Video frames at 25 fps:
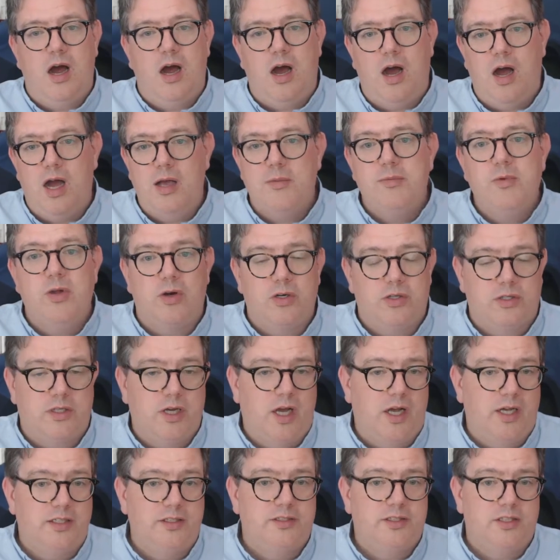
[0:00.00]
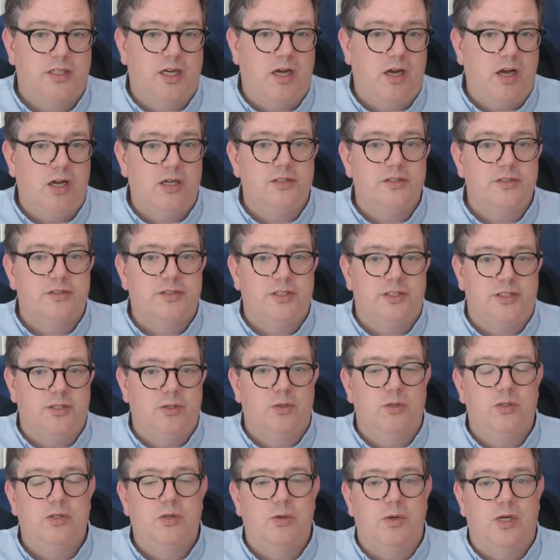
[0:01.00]
I'm not going to answer
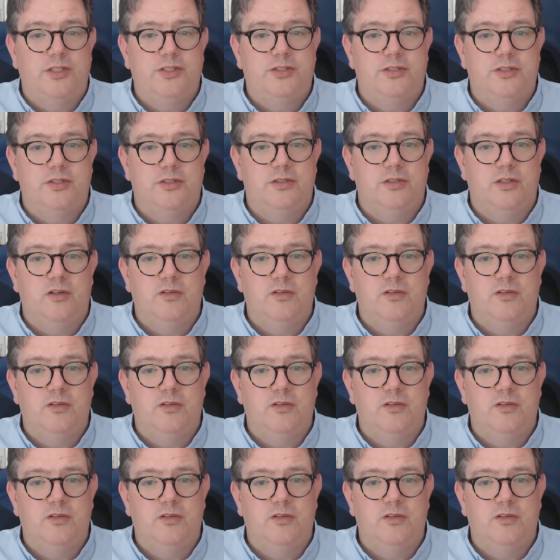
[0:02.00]
your question